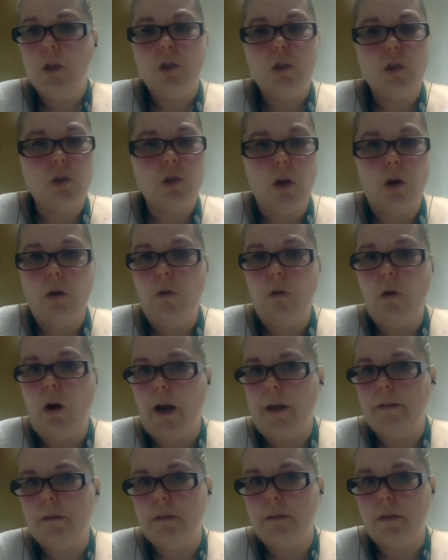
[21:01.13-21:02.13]
So
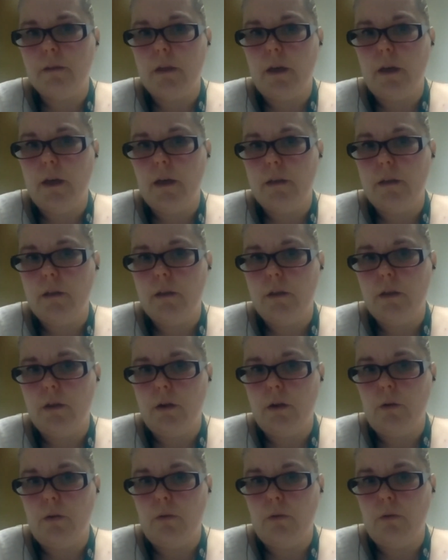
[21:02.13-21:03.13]
I think that,
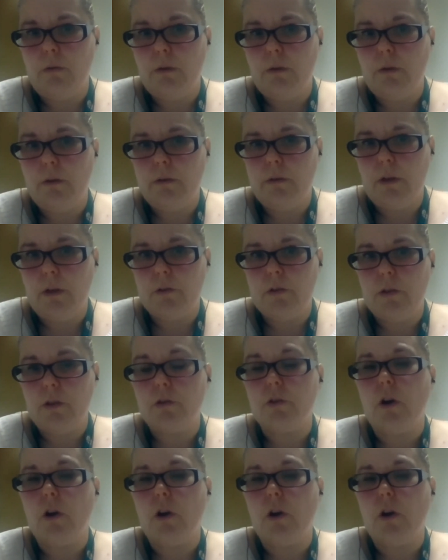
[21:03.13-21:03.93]
there's